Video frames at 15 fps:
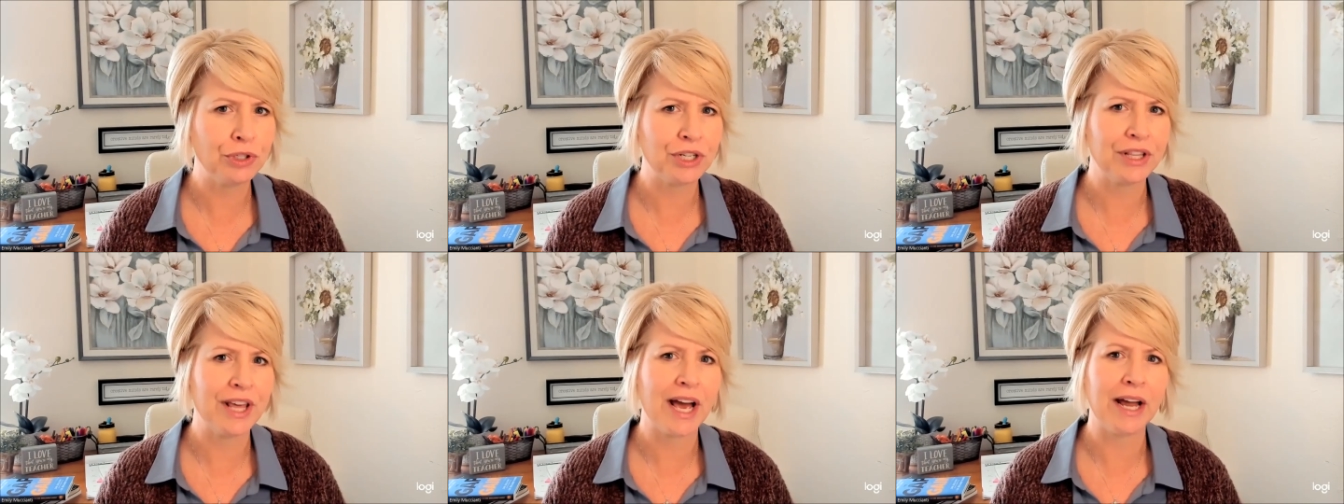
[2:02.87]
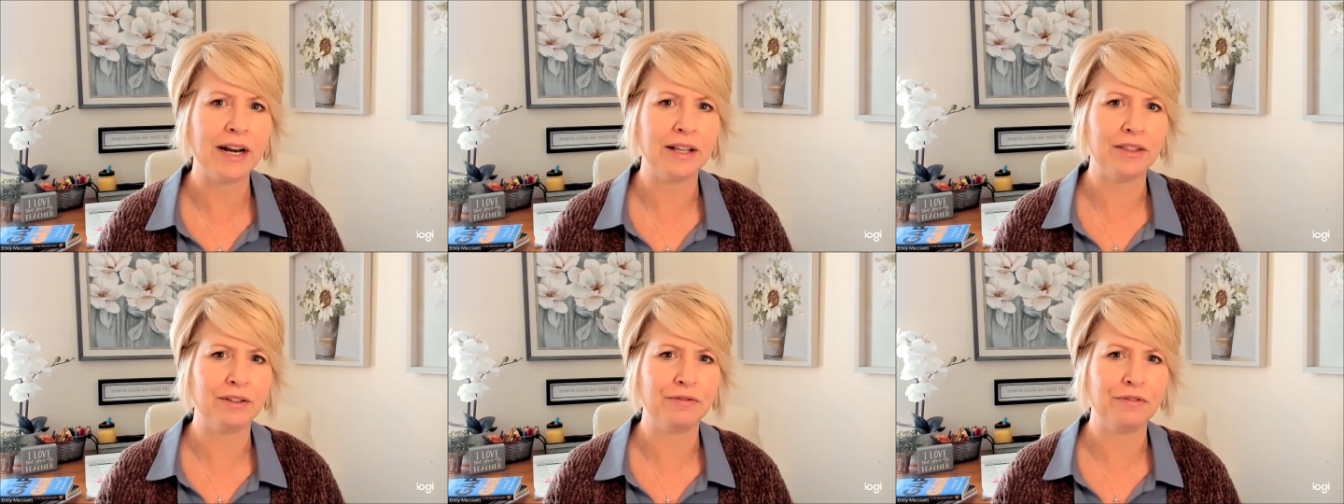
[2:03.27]
to that
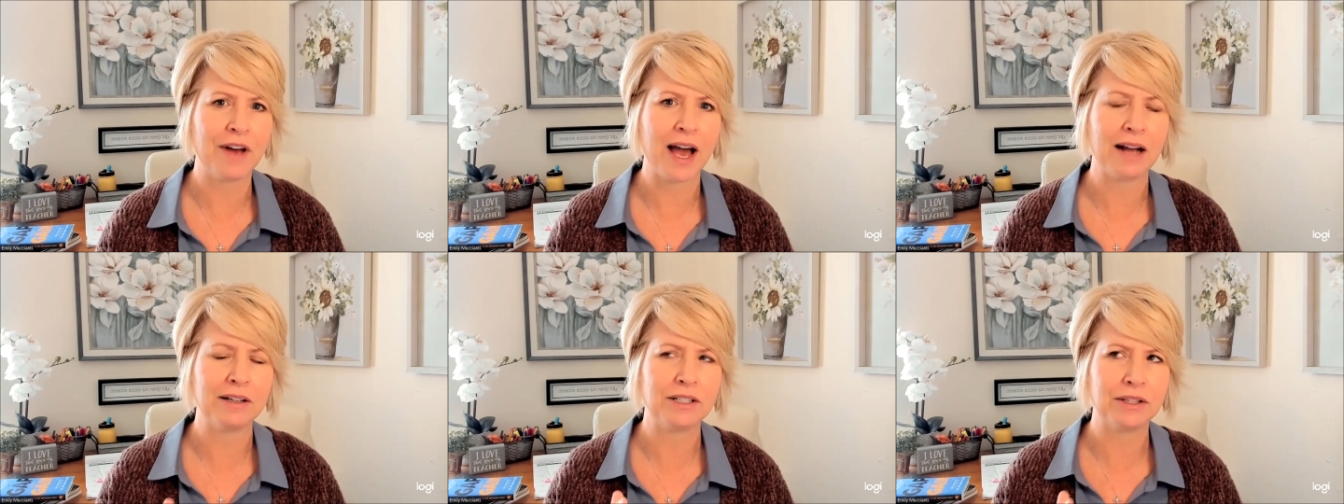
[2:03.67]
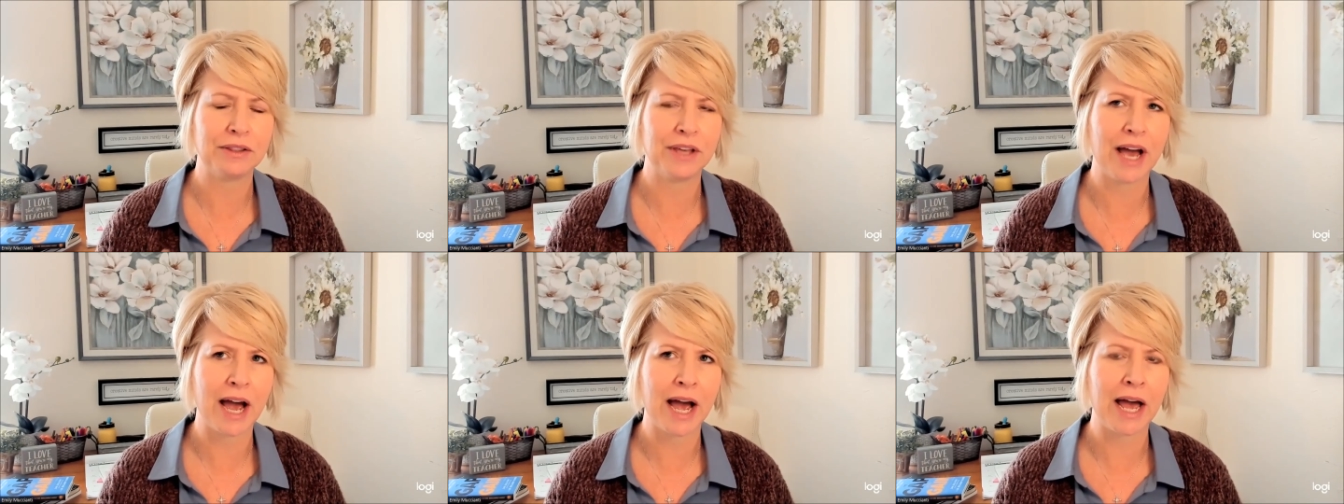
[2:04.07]
in the fact
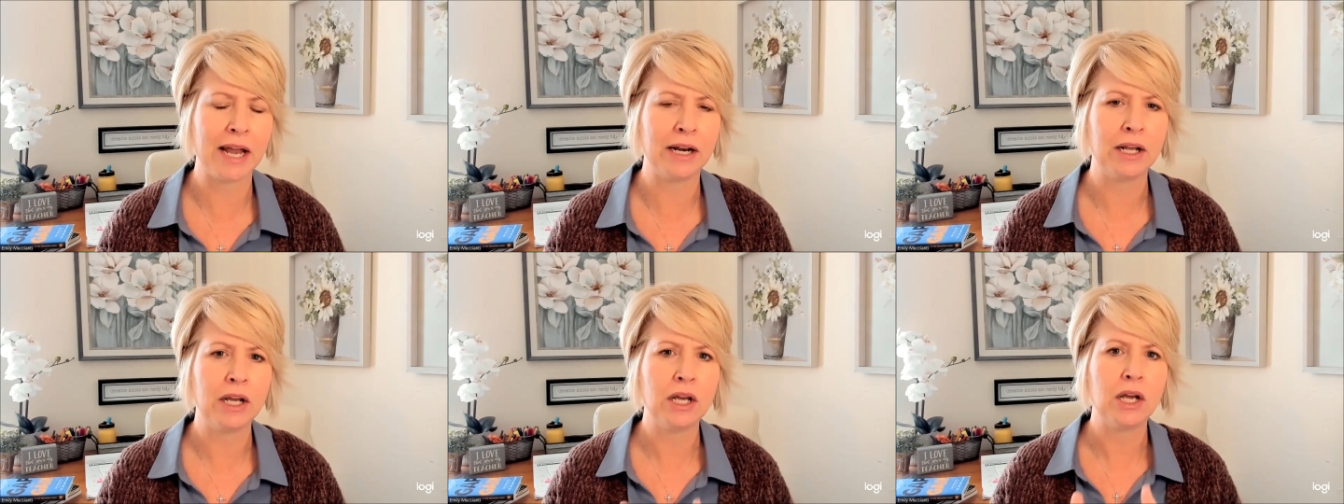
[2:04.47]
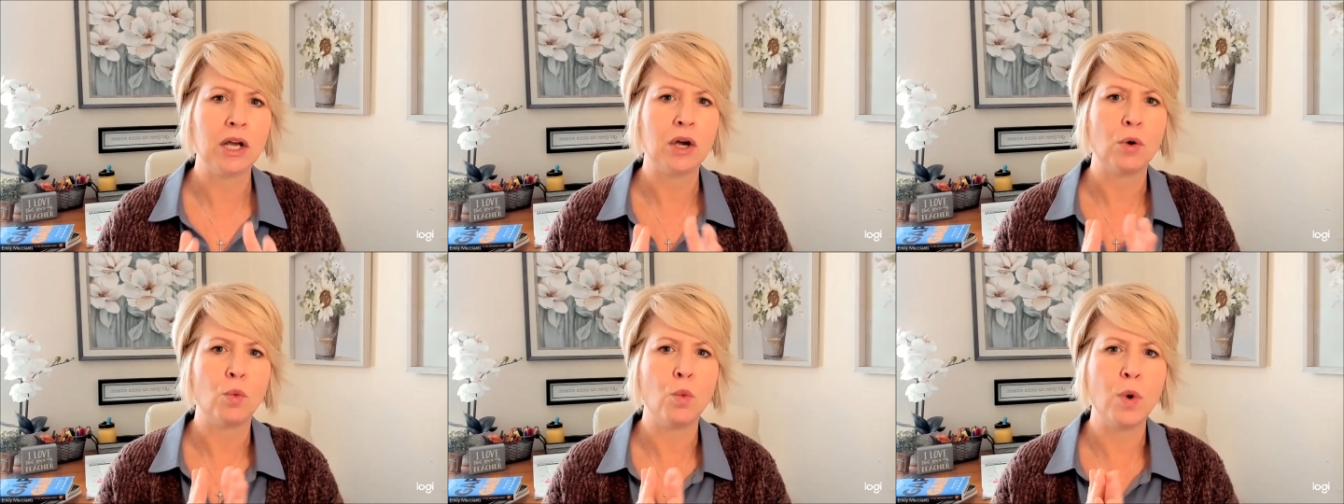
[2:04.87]
that
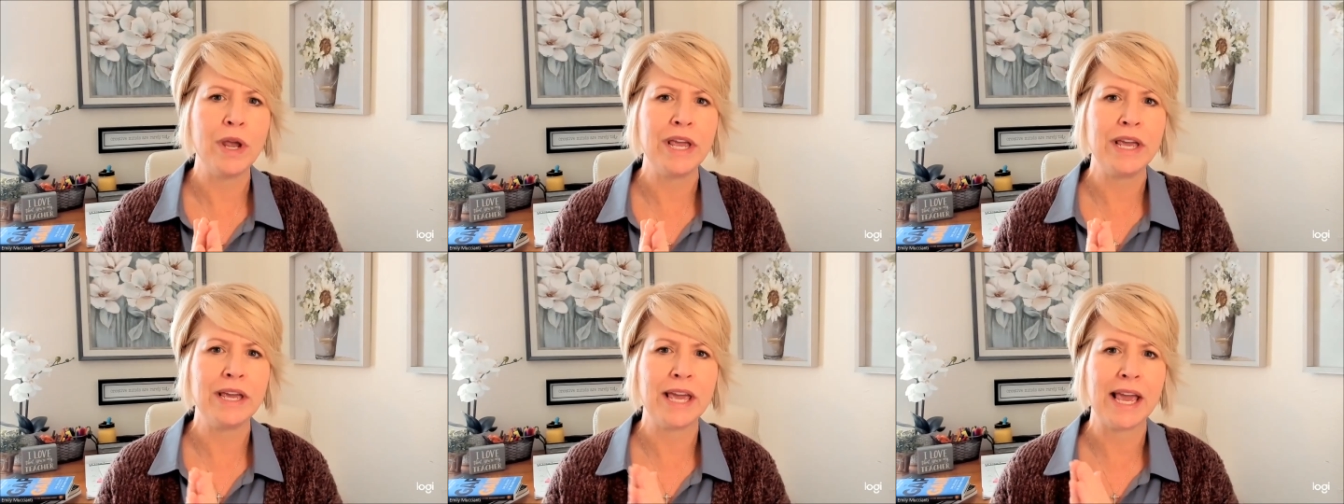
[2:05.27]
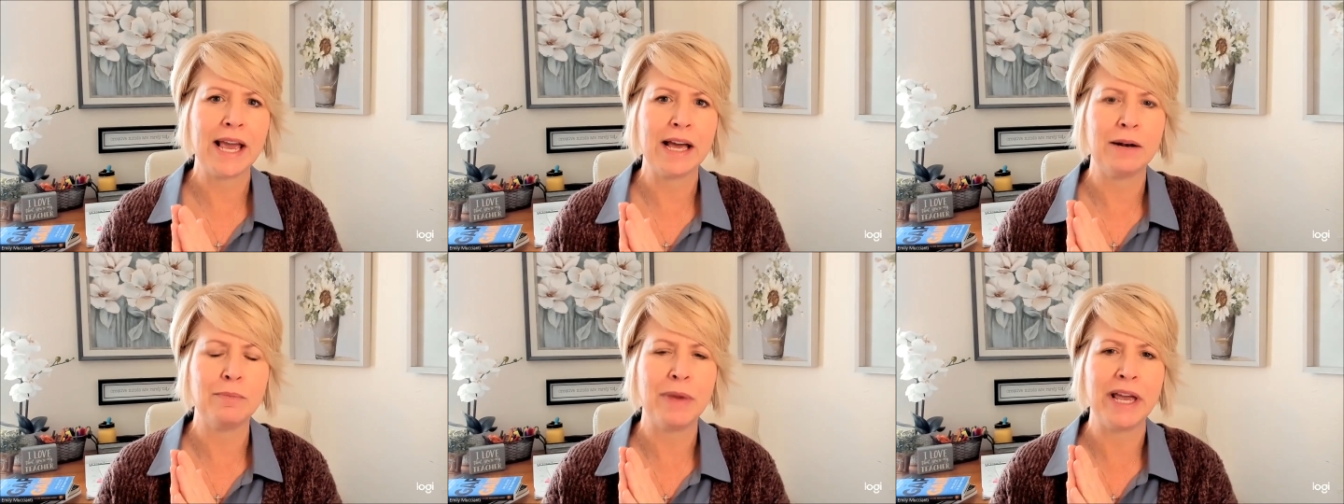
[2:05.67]
we
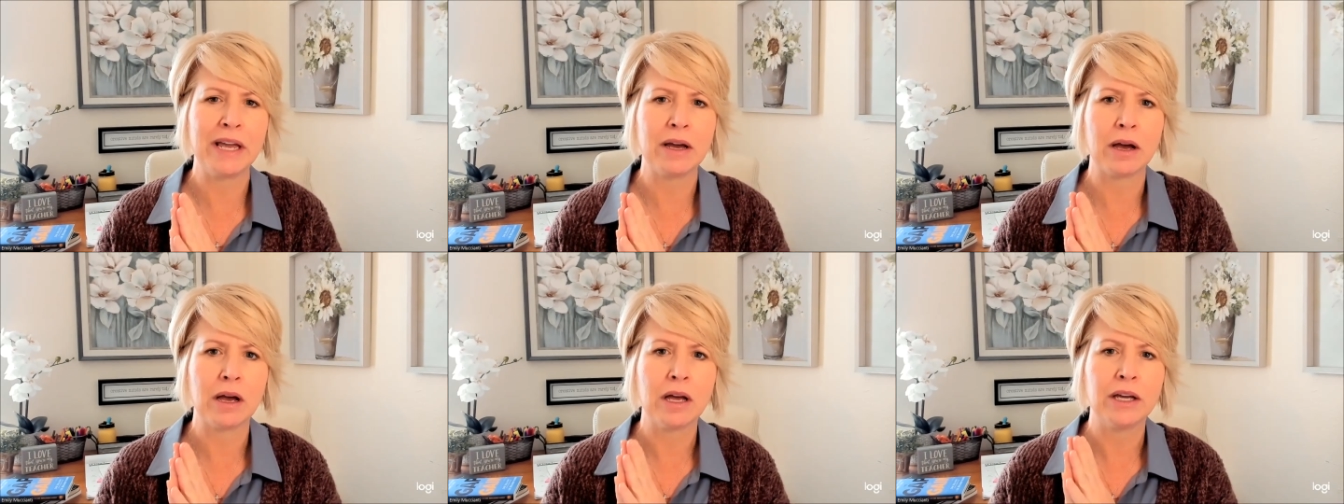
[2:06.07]
can make